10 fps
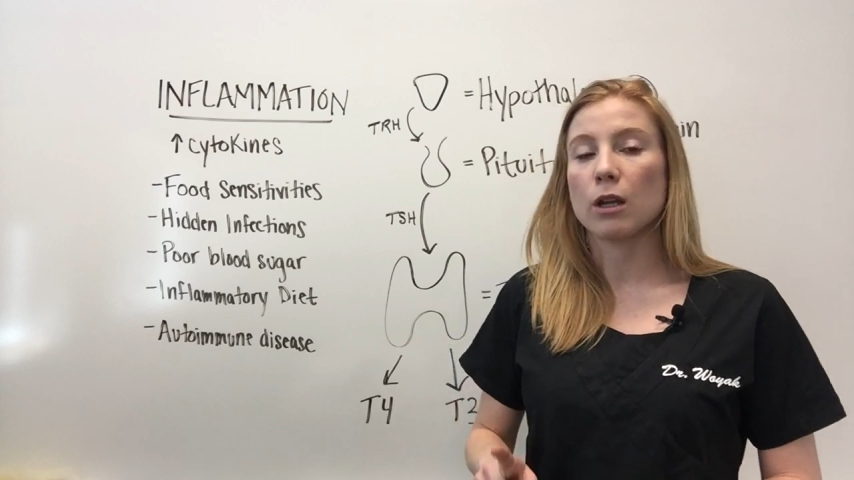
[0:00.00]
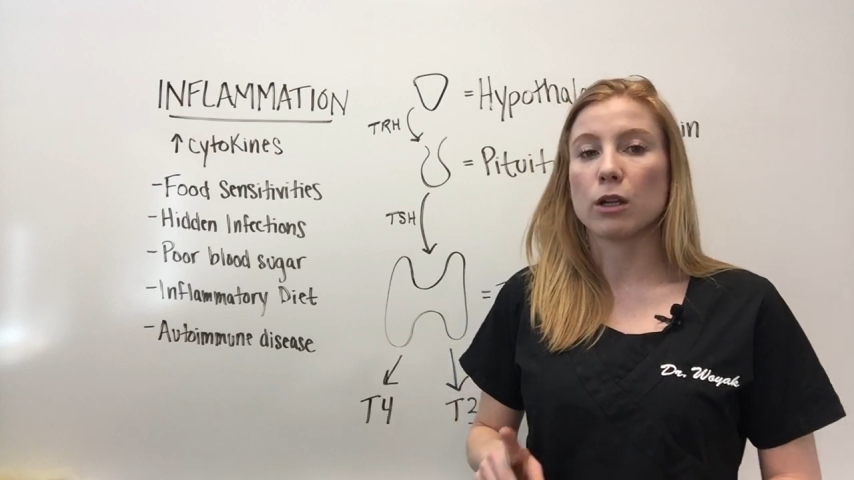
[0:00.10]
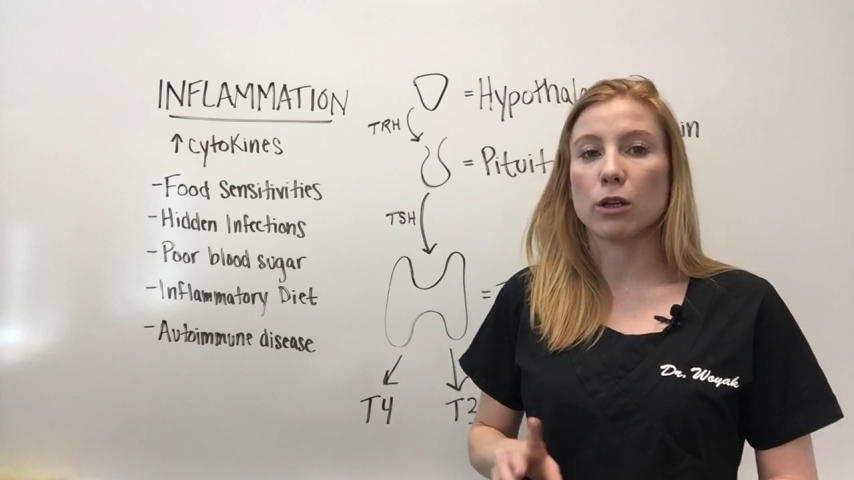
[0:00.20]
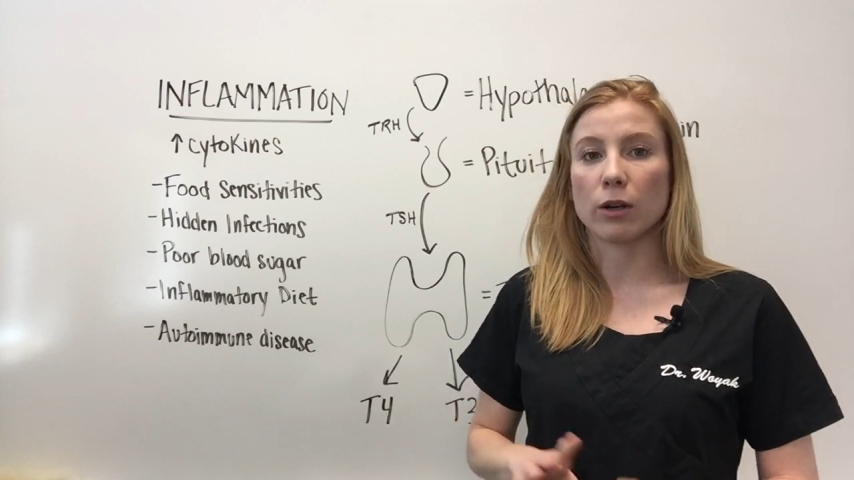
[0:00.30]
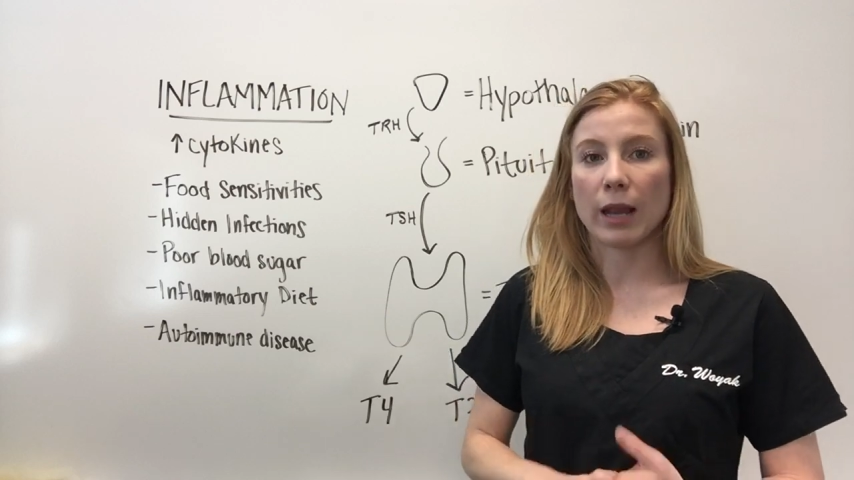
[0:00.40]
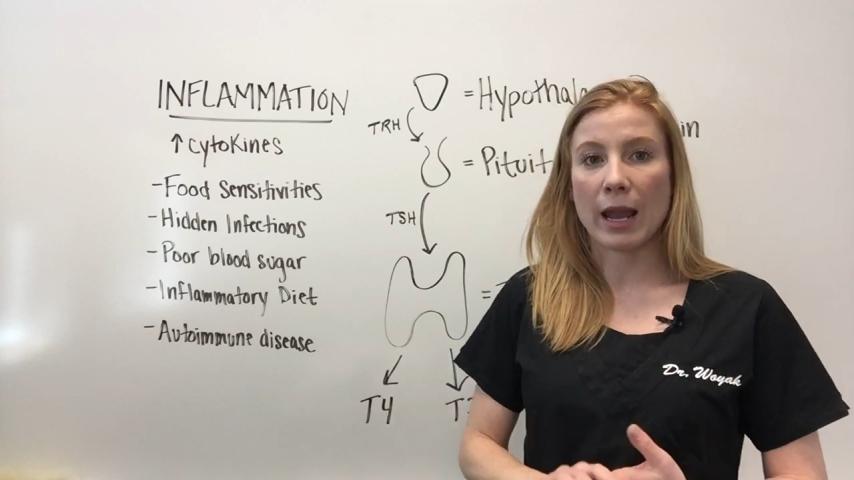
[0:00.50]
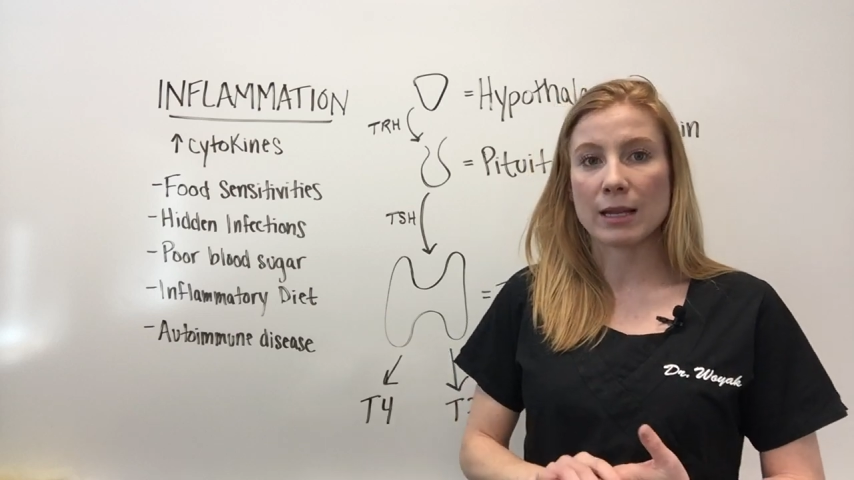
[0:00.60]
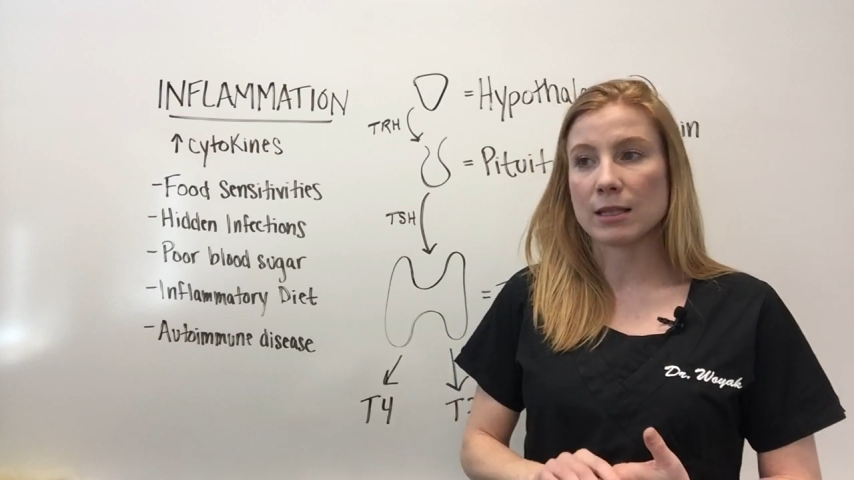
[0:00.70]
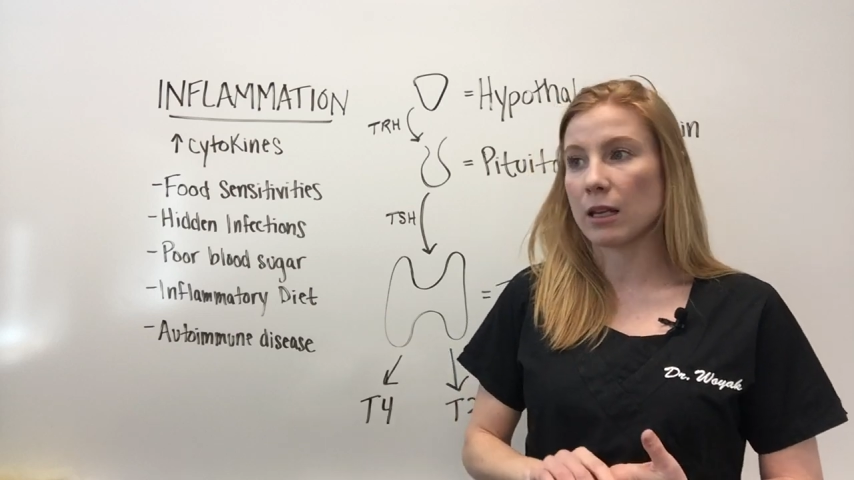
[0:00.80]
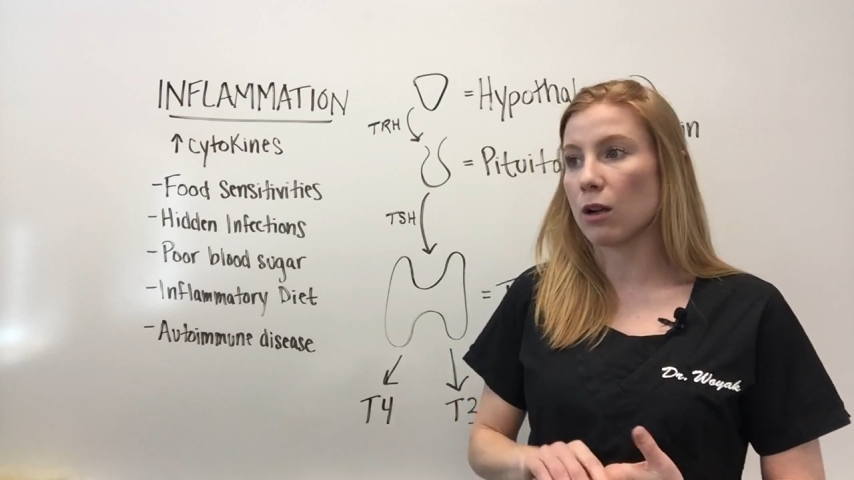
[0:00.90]
uric
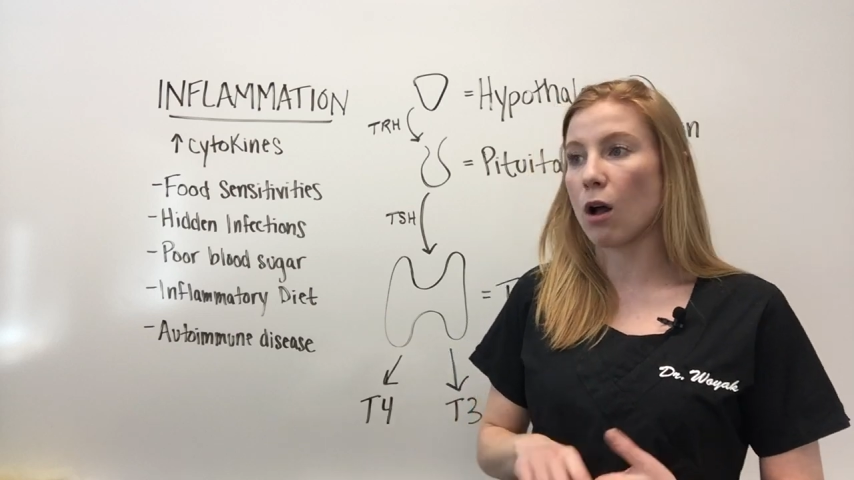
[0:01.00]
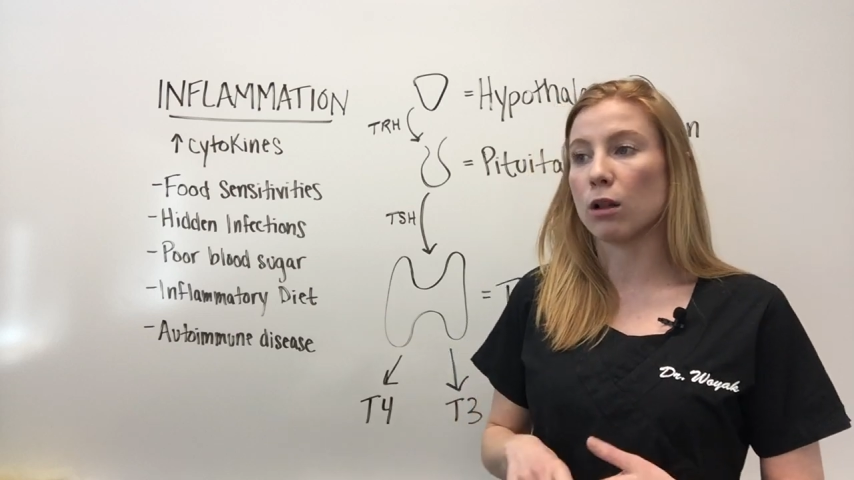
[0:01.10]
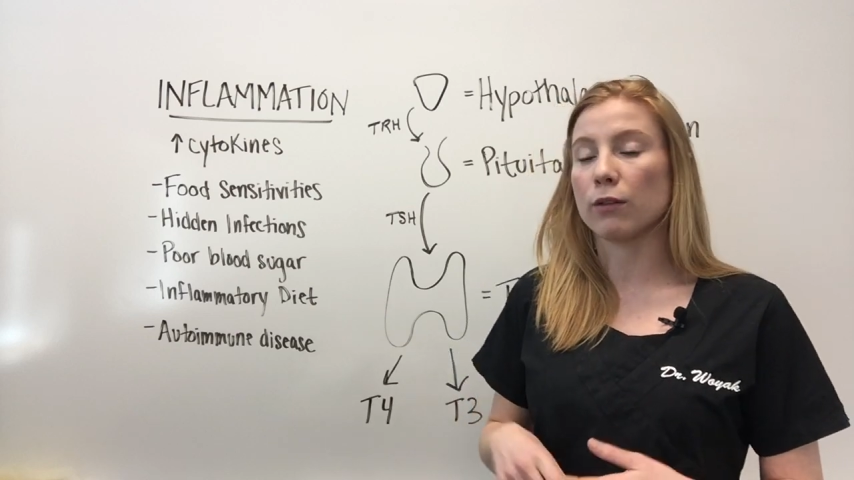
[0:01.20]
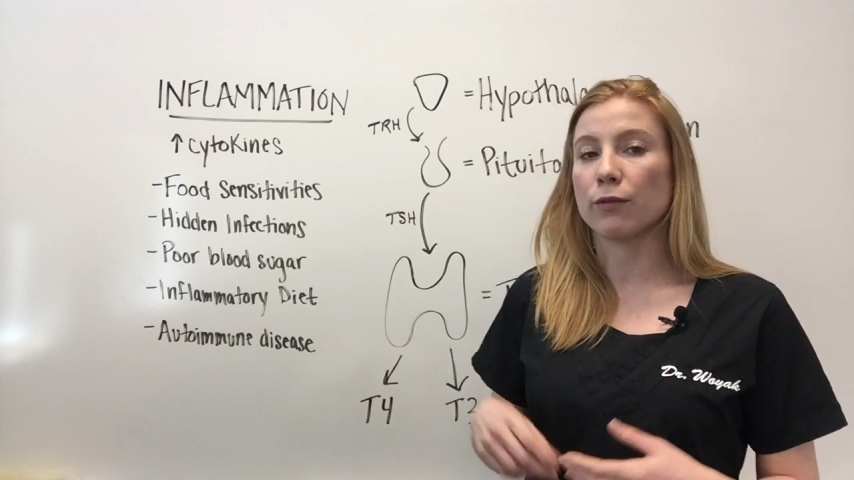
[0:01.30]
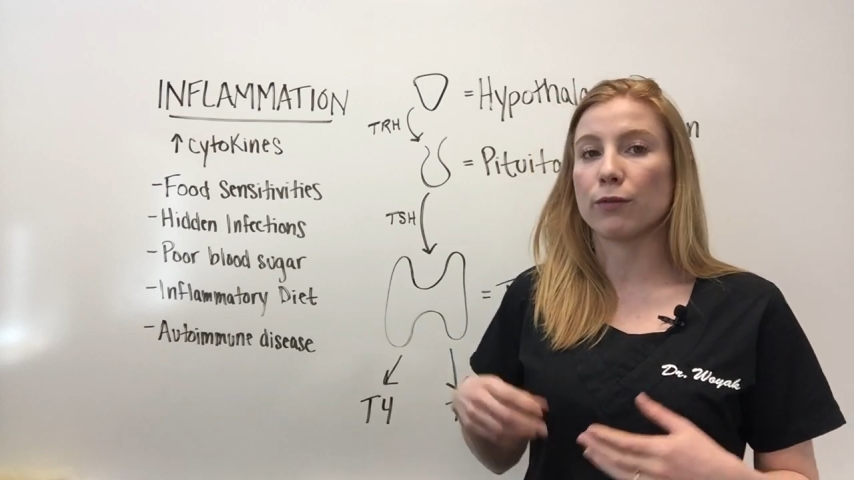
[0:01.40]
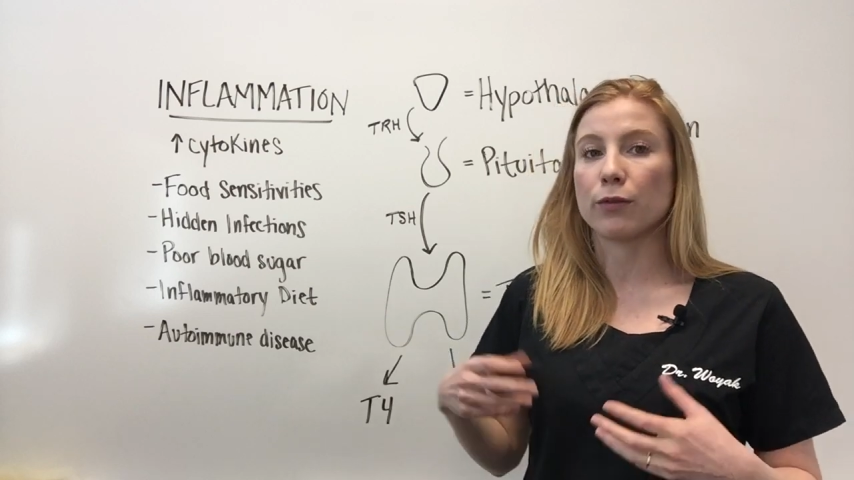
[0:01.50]
acid, all of